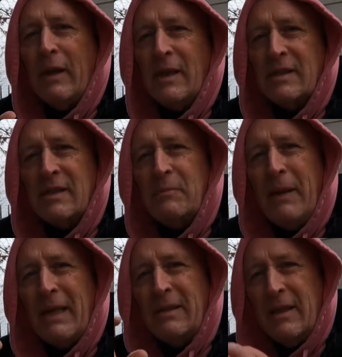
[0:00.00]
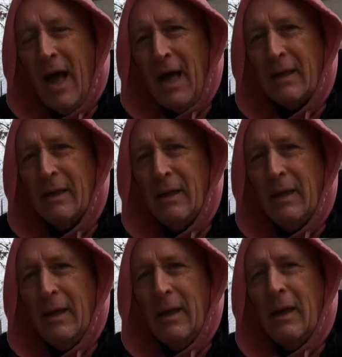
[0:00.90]
when this is being done,
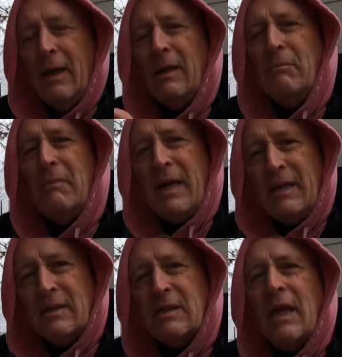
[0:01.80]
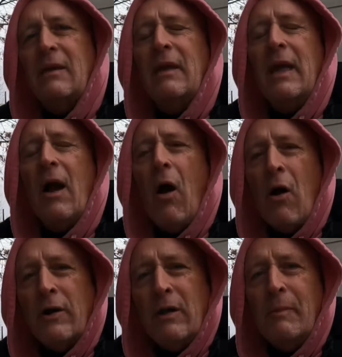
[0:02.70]
it means that the
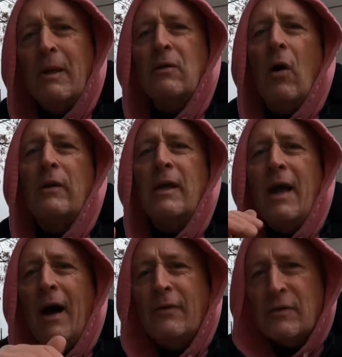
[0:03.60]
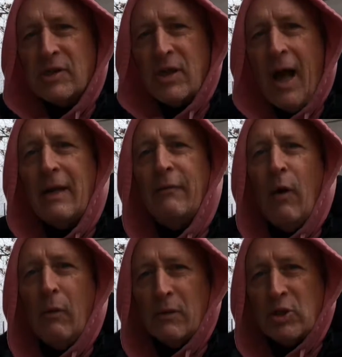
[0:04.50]
argument on the other side of
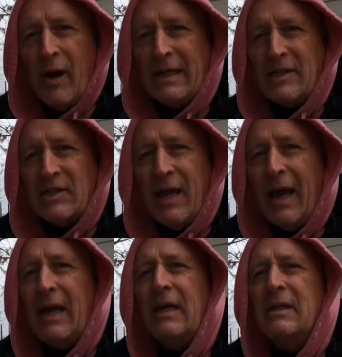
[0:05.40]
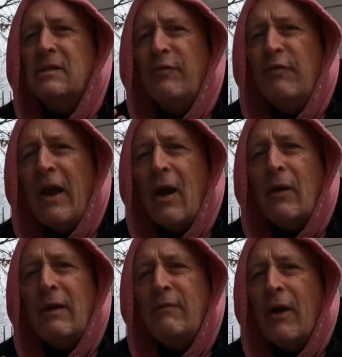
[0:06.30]
what we're trying to say is
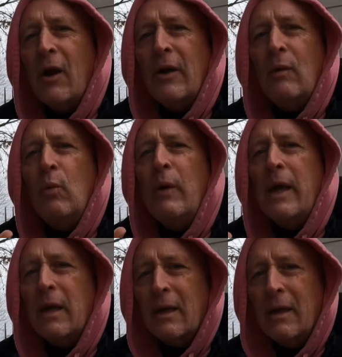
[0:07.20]
very, very weak.